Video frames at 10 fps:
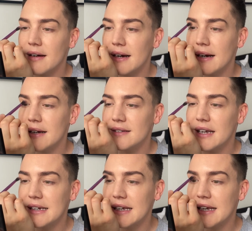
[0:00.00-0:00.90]
and
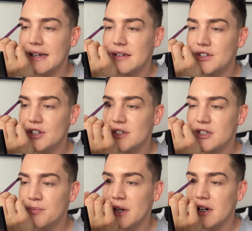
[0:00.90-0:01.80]
taking it just
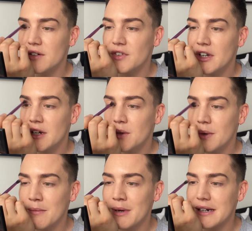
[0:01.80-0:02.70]
above
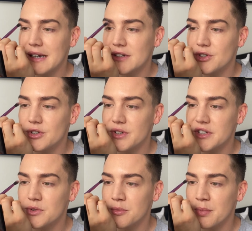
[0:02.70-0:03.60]
where my natural
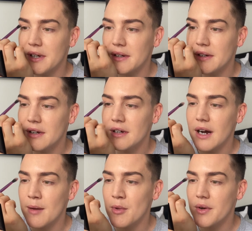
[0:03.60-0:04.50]
crease would be.
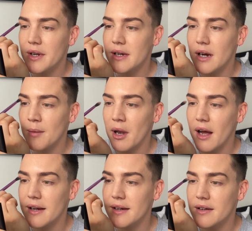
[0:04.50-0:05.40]
I'm only
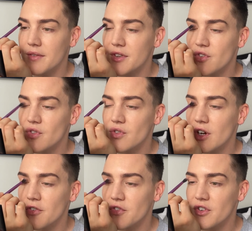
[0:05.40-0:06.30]
applying the
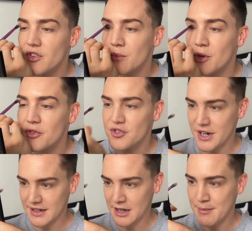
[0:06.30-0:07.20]
softest, most
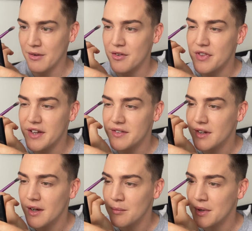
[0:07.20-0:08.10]
gentle amount of this
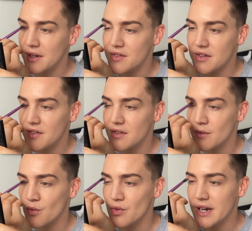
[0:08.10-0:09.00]
because this is
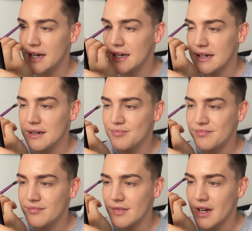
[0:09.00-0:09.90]
really,
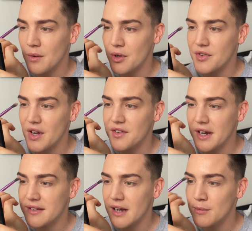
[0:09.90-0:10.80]
I want to say, a
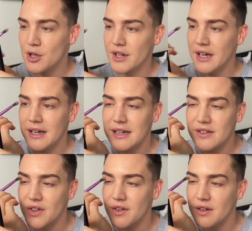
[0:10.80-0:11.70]
daytime look.
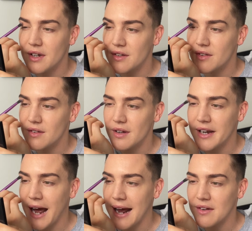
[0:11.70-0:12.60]
It's
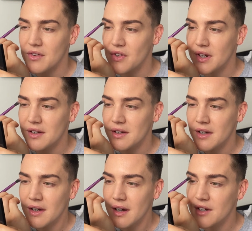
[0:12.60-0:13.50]
enhancing
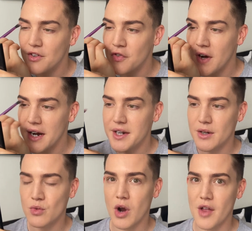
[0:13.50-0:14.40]
and
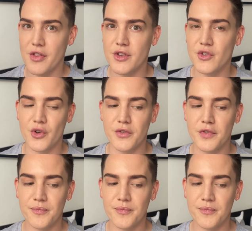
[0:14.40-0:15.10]
defining rather than sort of